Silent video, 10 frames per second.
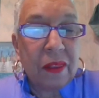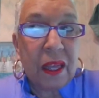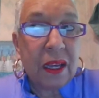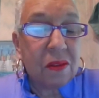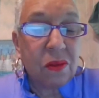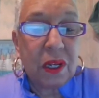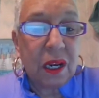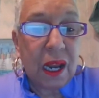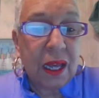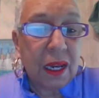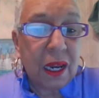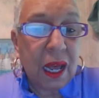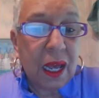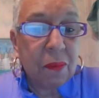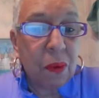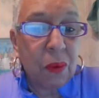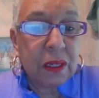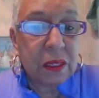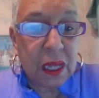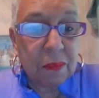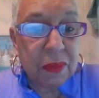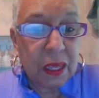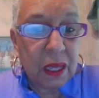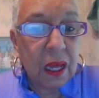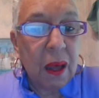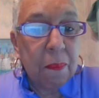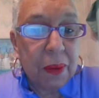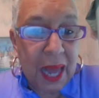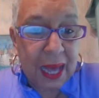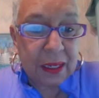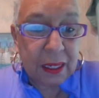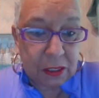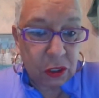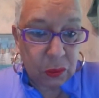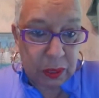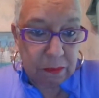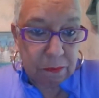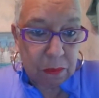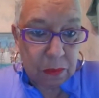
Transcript: I think it's really 99 point something black country.